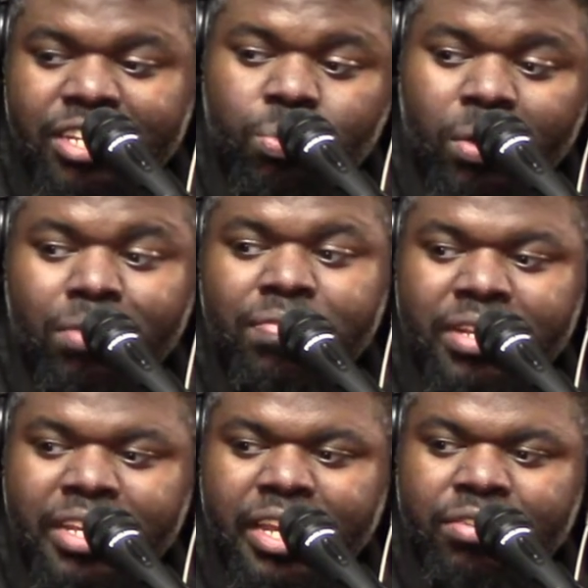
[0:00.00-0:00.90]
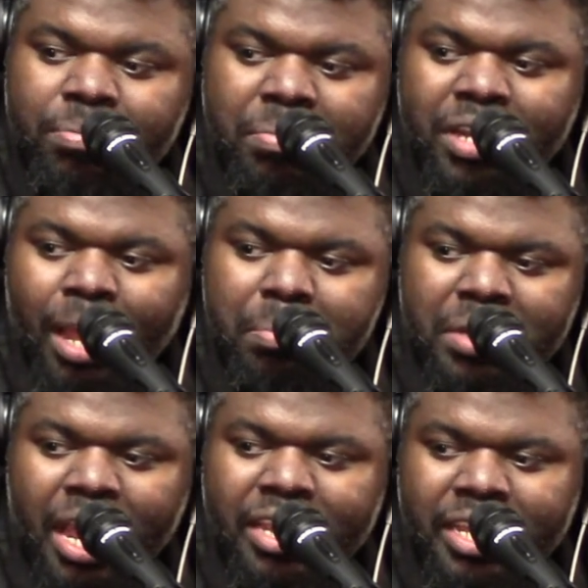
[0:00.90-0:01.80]
He's willfully ignorant, but not
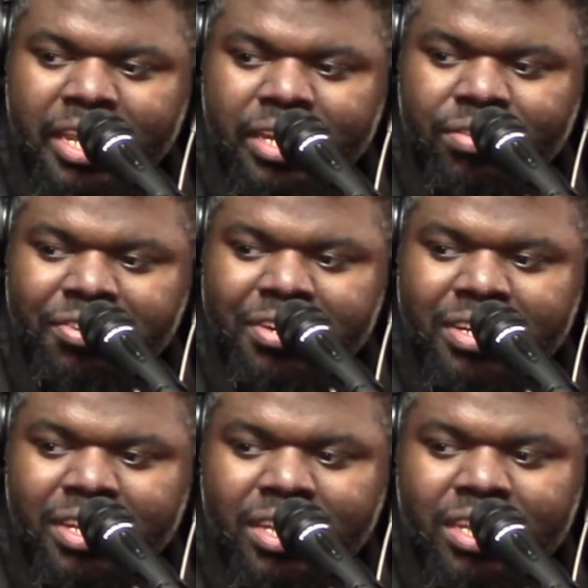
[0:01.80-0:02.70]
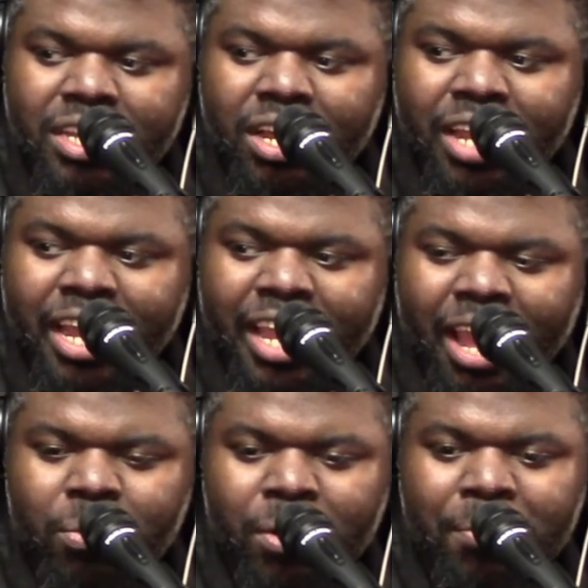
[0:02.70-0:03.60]
blindly ignorant. Right. You know, like
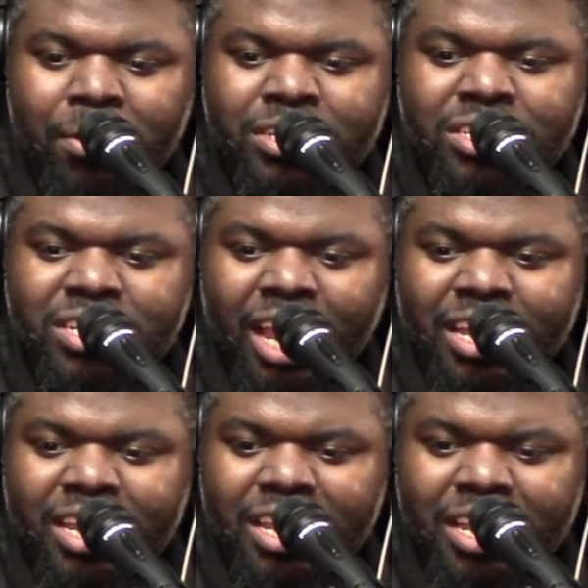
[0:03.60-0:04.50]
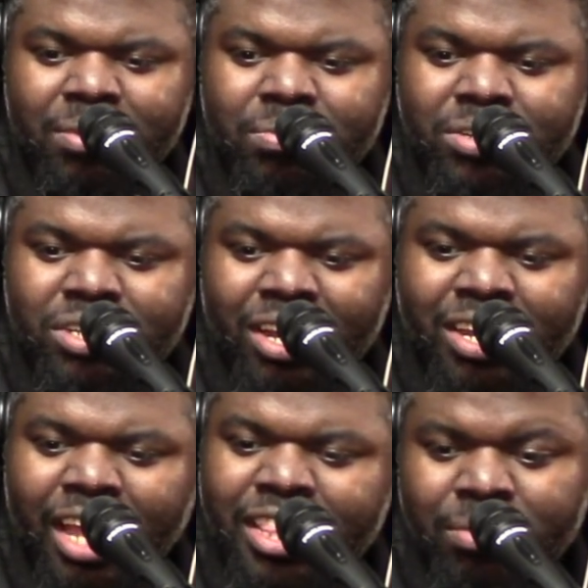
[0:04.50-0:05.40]
at one point, like he was
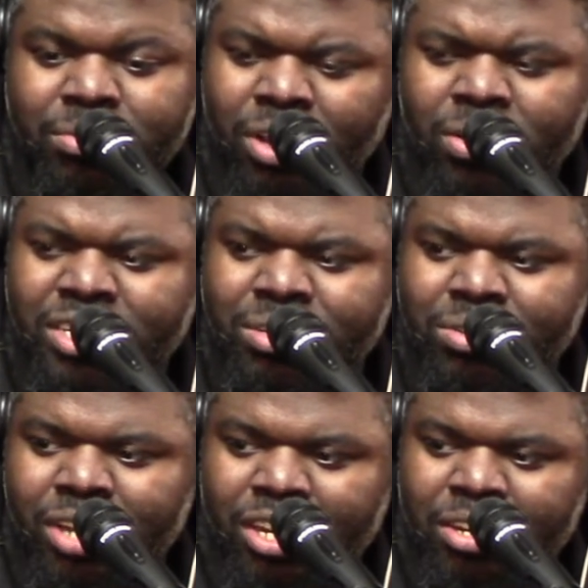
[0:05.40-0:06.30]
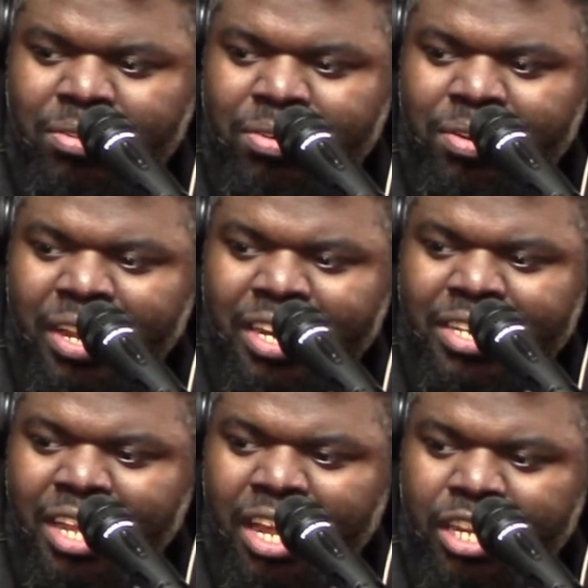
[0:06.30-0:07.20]
talking. I think it was Otis he was talking to, and he
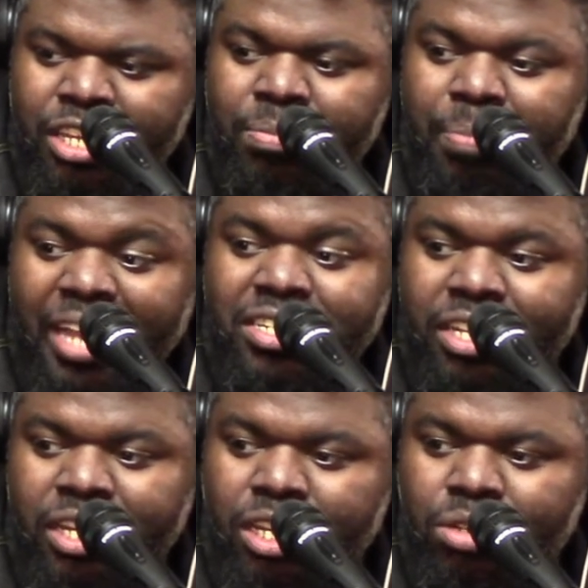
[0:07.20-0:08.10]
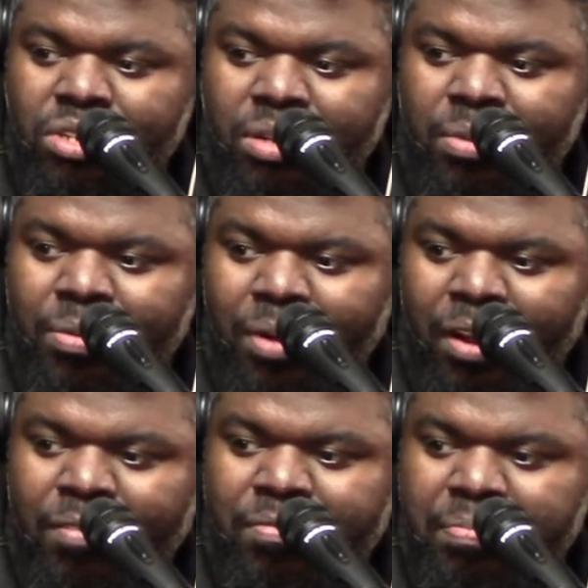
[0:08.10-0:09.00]
acu- basically accused him of,
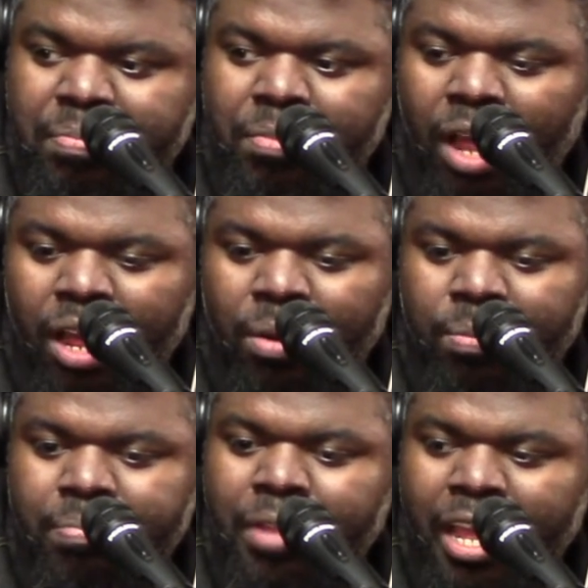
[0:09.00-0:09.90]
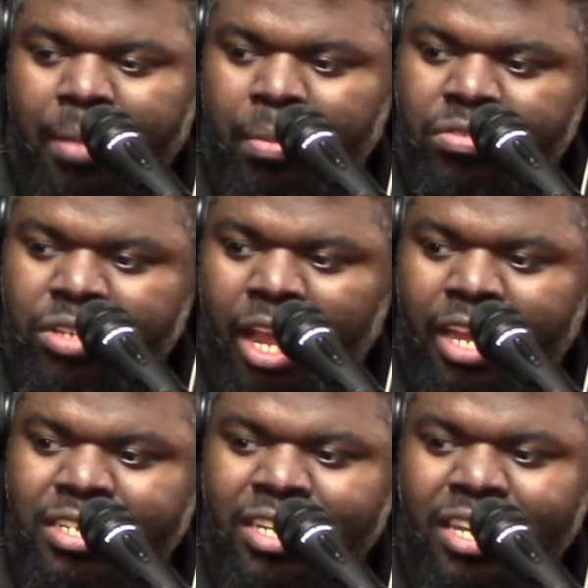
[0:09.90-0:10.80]
of uh, playing both
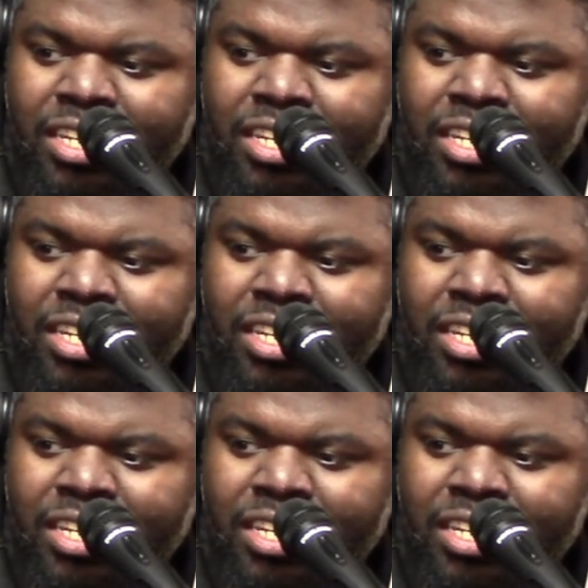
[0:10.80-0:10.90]
sides.